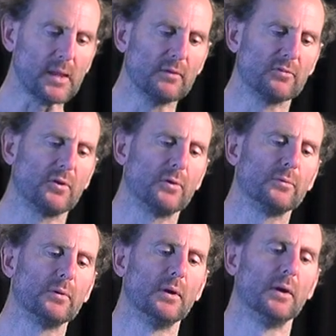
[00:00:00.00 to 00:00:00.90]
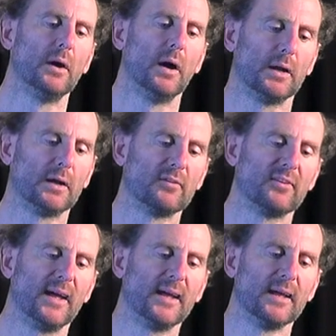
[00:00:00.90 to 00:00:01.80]
So I'm going to
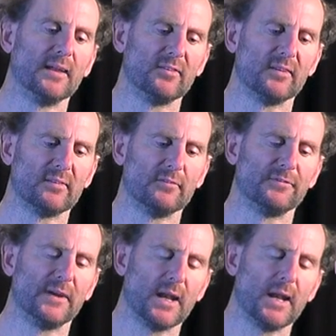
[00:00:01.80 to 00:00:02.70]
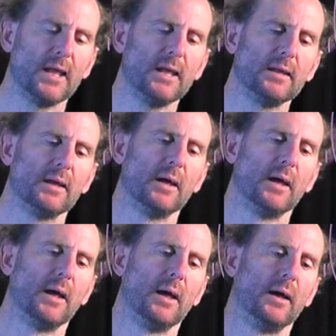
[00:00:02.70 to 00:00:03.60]
say, is this infinity
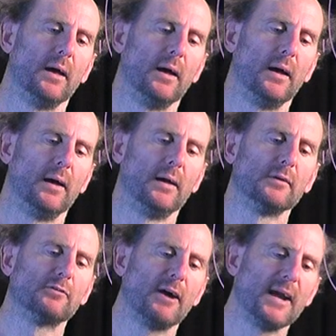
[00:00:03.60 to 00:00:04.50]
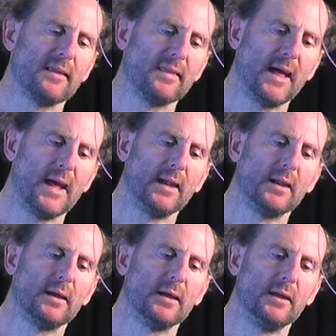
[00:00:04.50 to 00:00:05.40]
greater
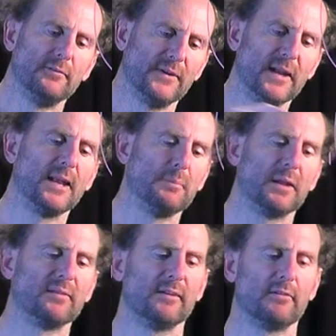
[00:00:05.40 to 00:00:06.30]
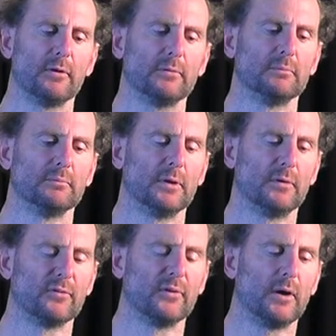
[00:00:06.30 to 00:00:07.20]
than infinity plus 0? No,
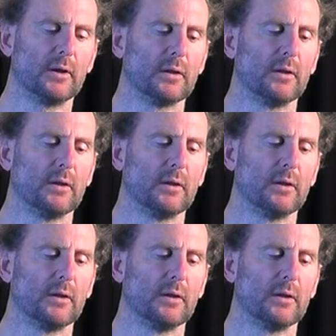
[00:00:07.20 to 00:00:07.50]
it's not.